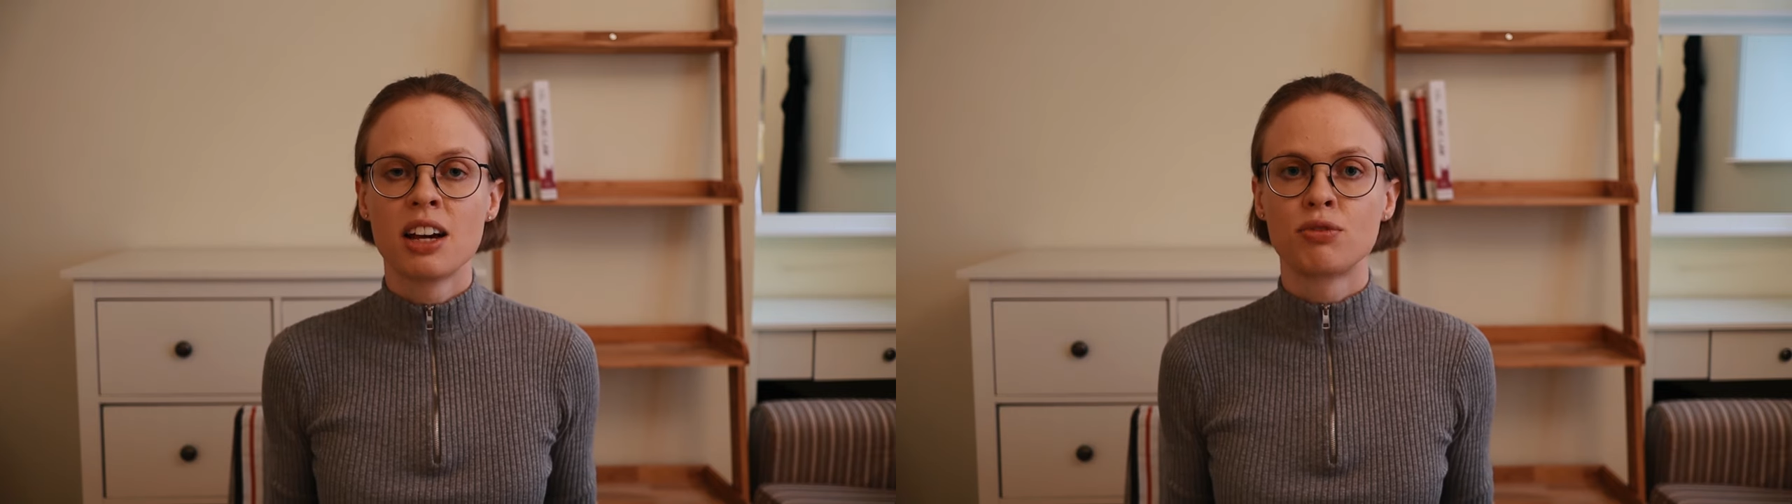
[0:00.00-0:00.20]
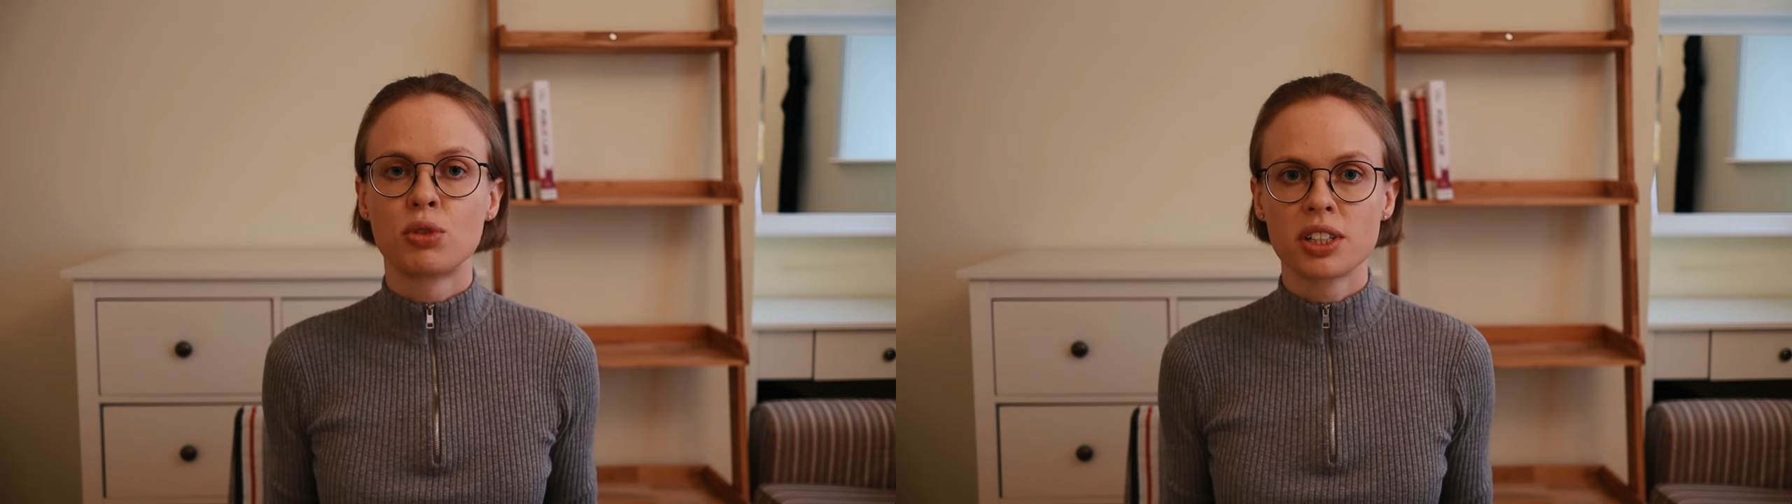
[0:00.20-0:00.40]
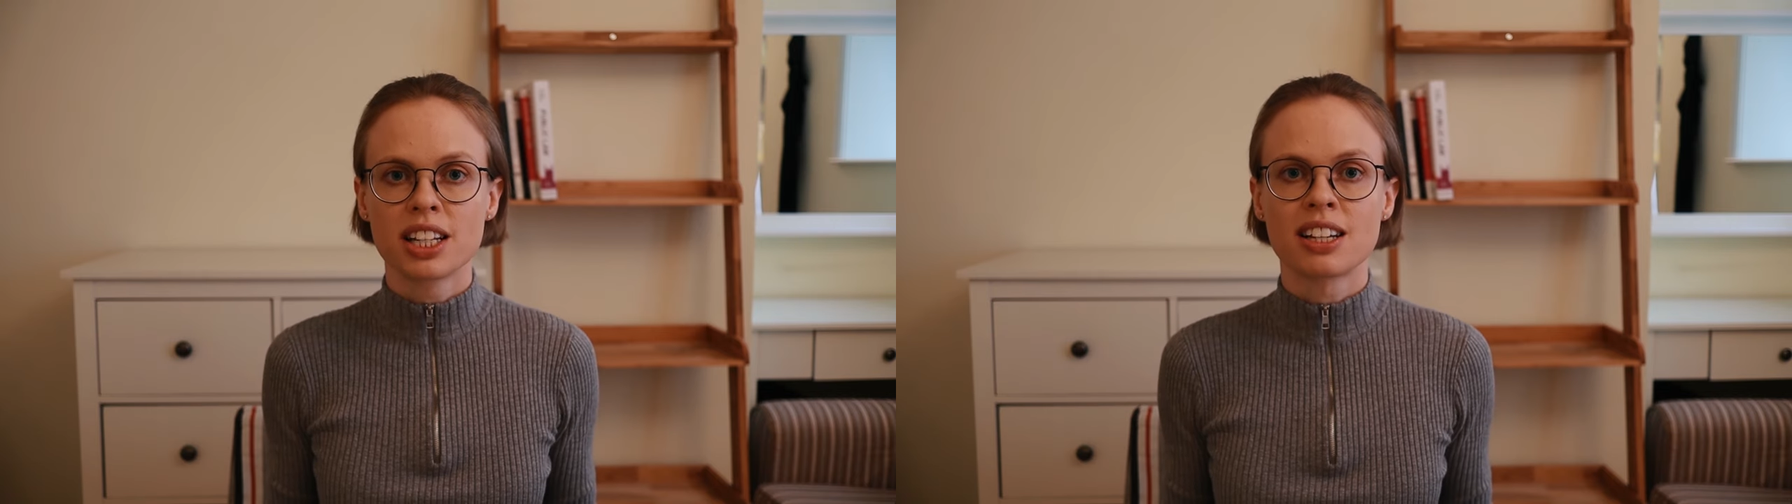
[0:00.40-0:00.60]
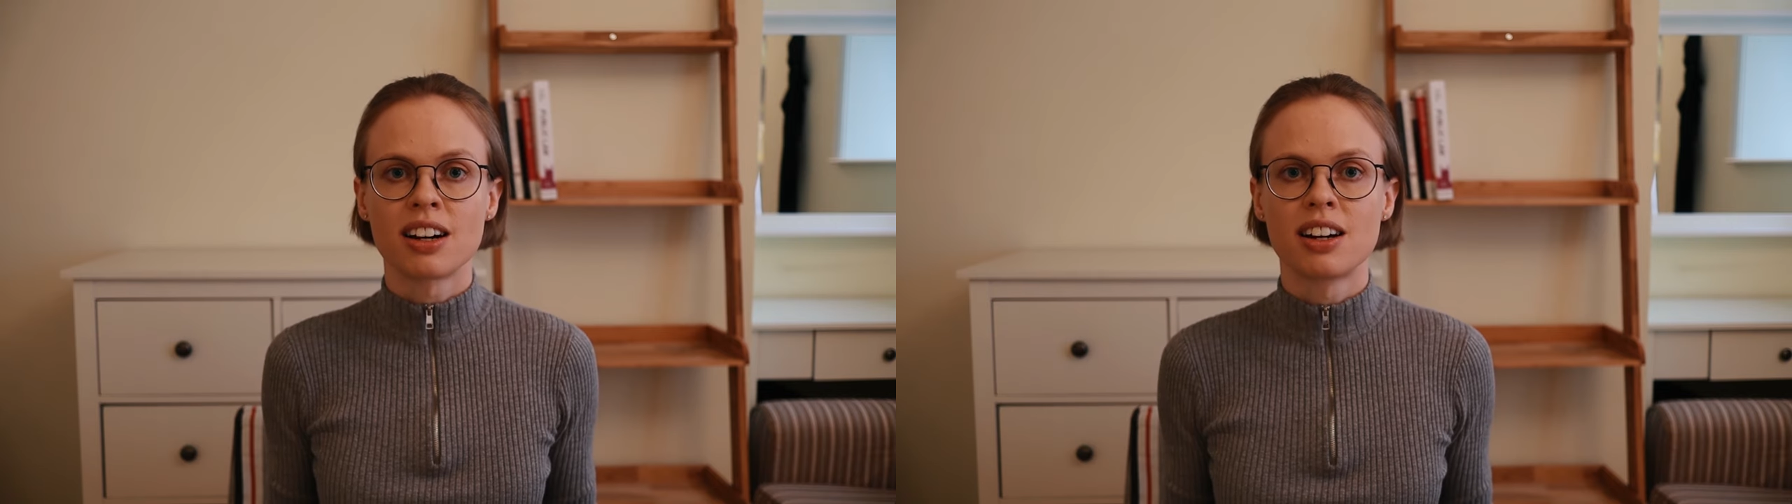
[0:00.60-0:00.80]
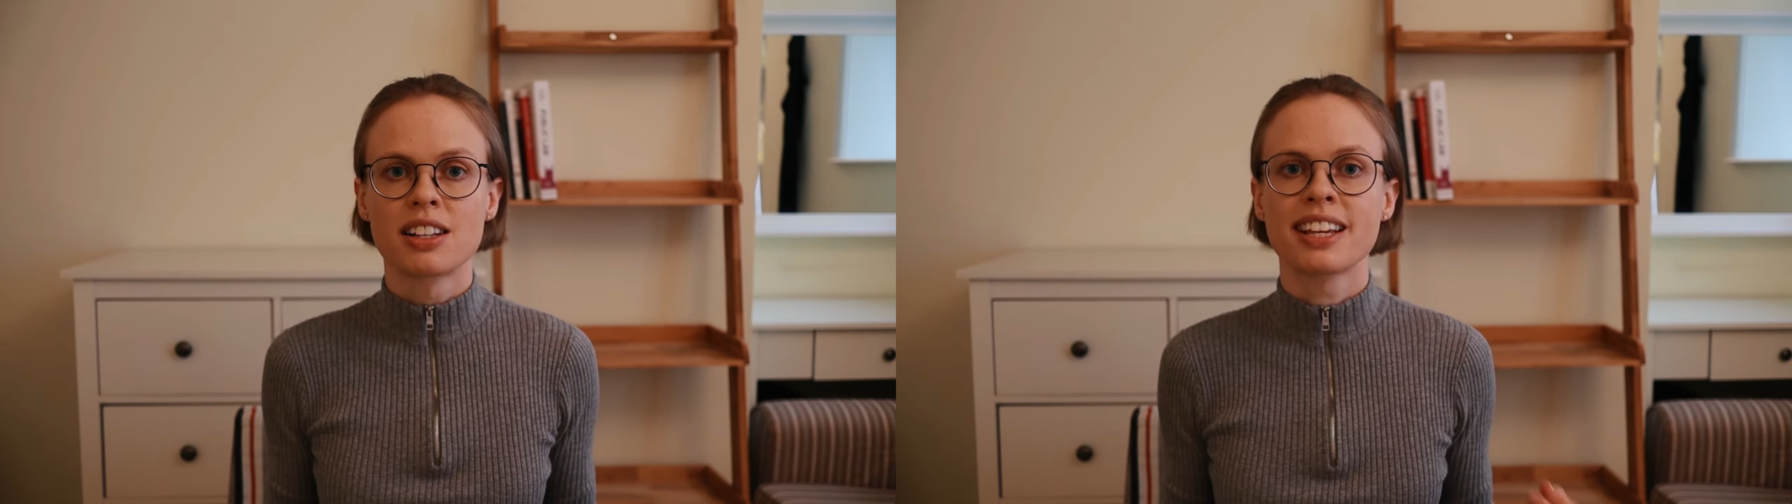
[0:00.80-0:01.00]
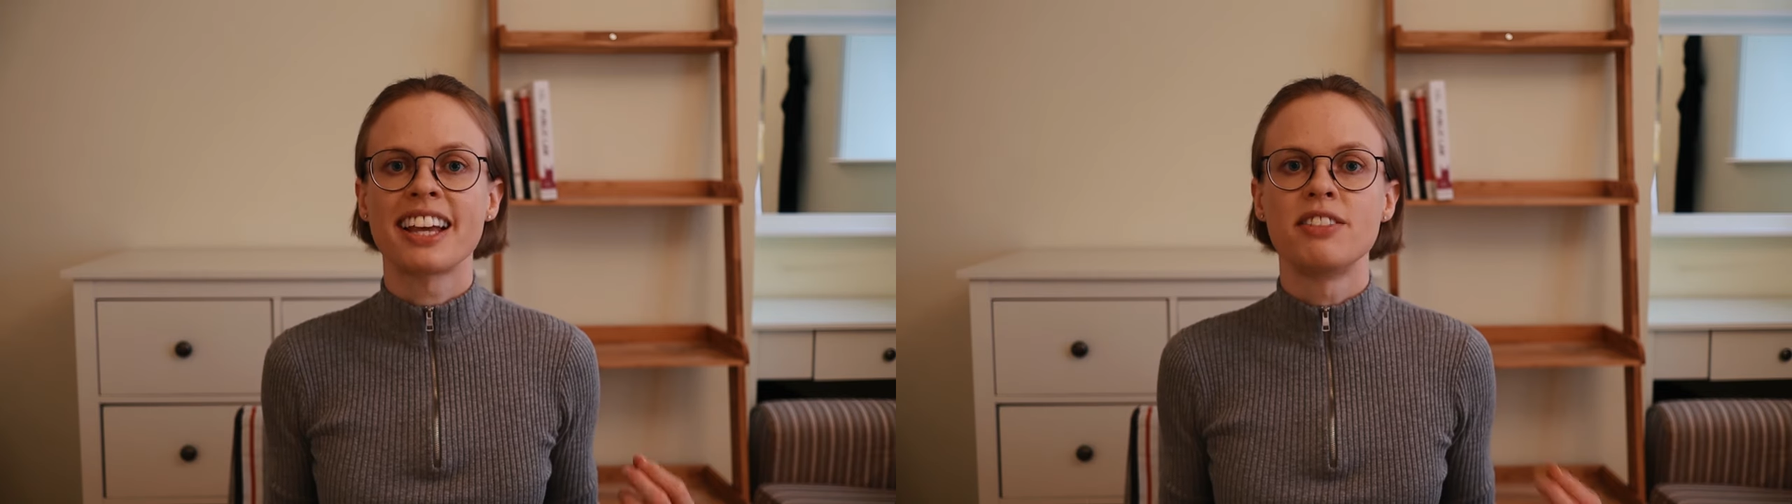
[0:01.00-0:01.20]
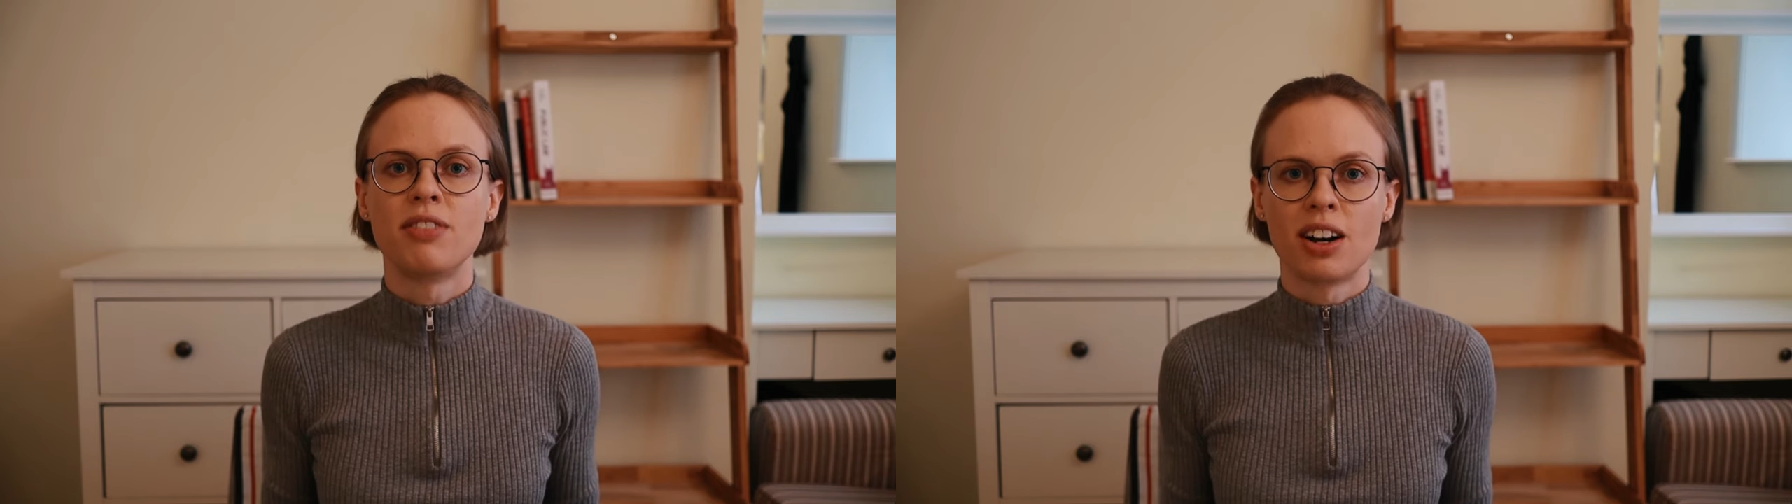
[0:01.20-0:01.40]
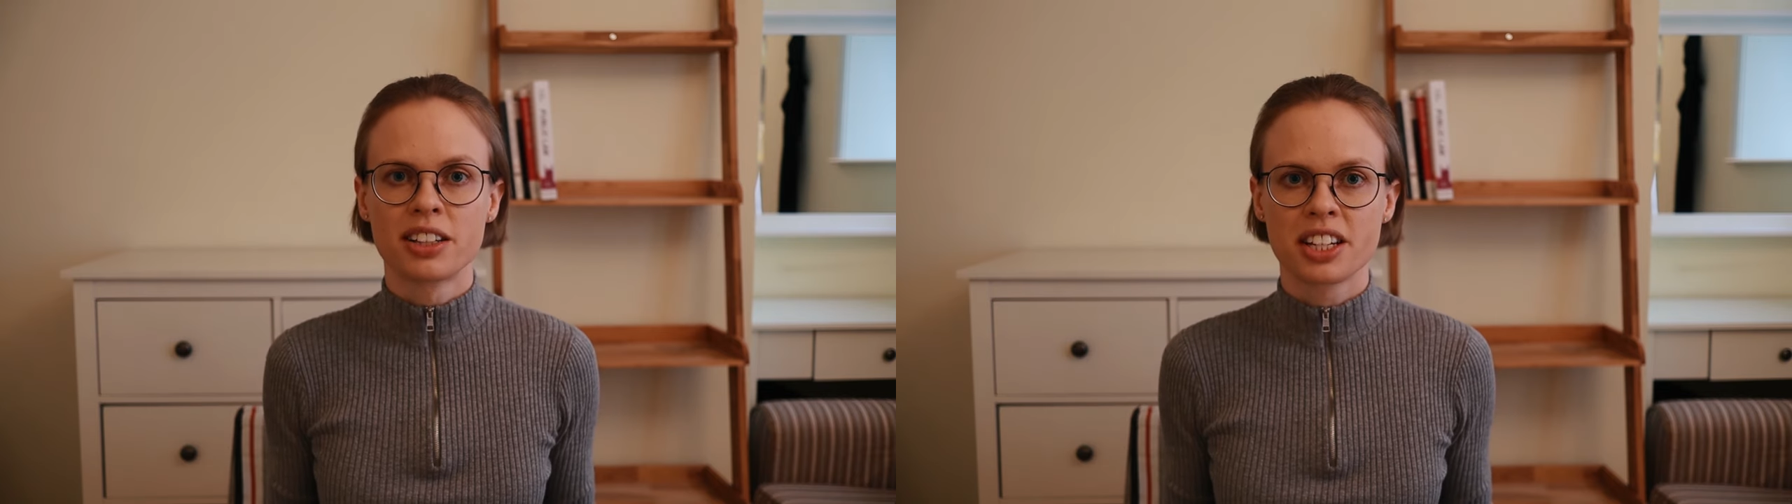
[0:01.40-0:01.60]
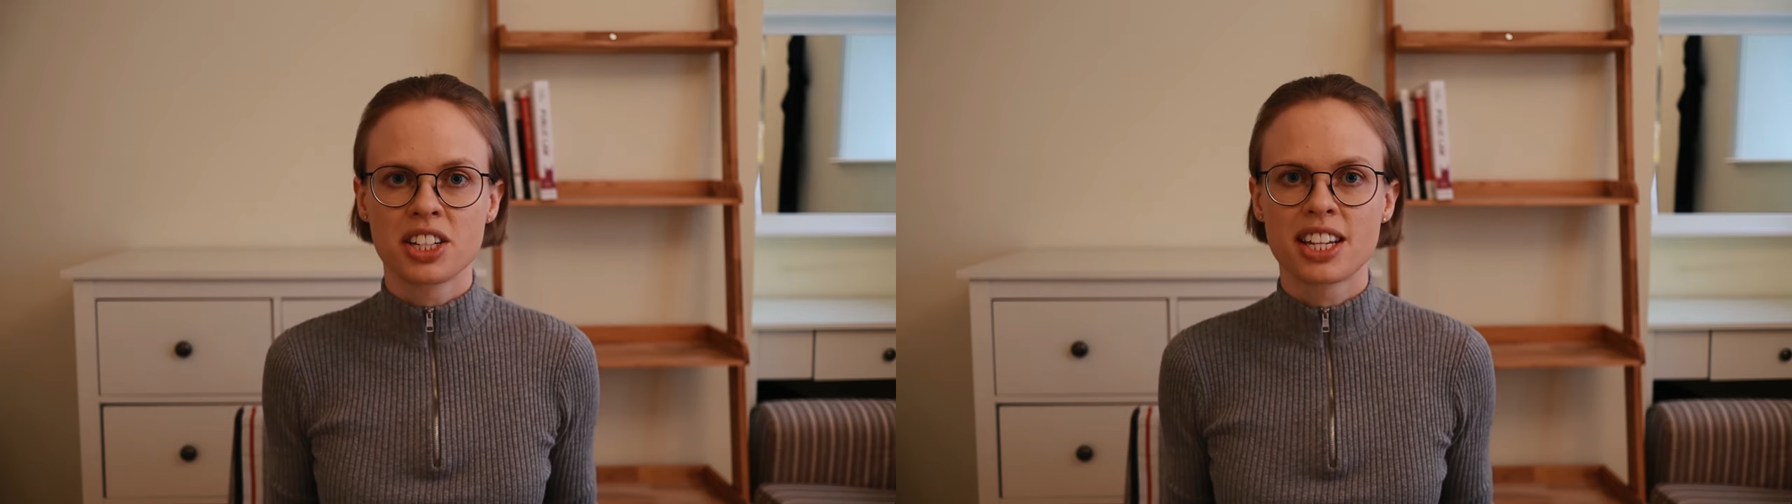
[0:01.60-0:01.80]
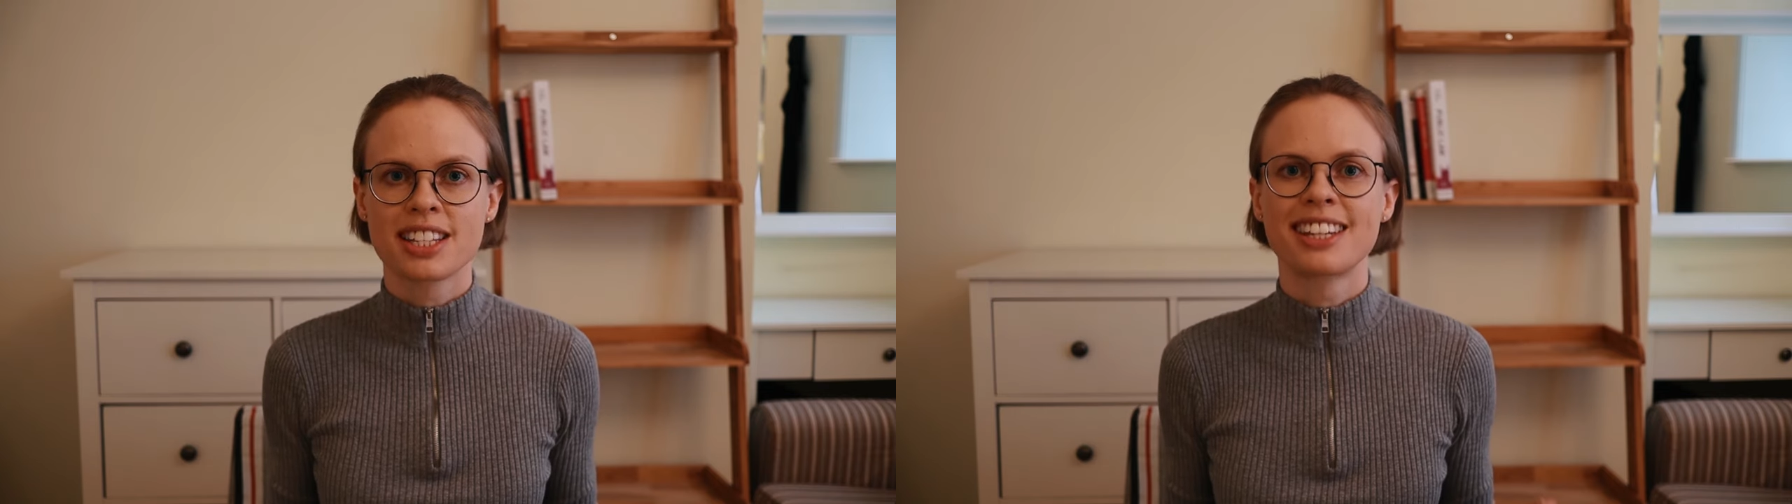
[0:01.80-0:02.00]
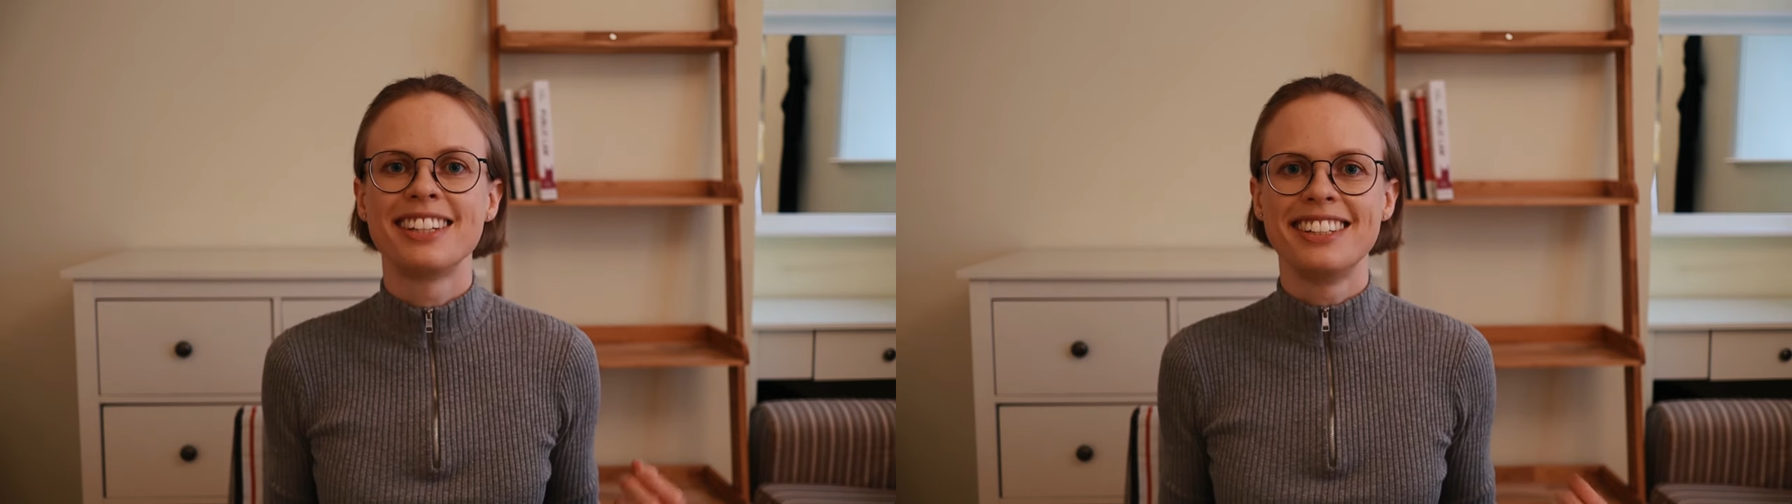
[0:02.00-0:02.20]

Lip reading: for the task advantages,